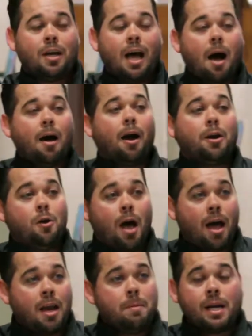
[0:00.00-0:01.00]
a, are you,
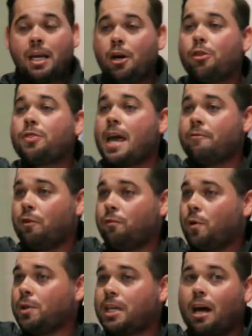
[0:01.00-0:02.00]
anybody here thankful
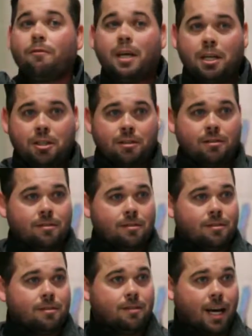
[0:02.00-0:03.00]
for salvation,
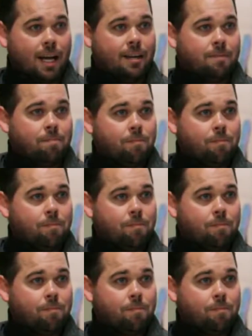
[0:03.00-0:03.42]
right?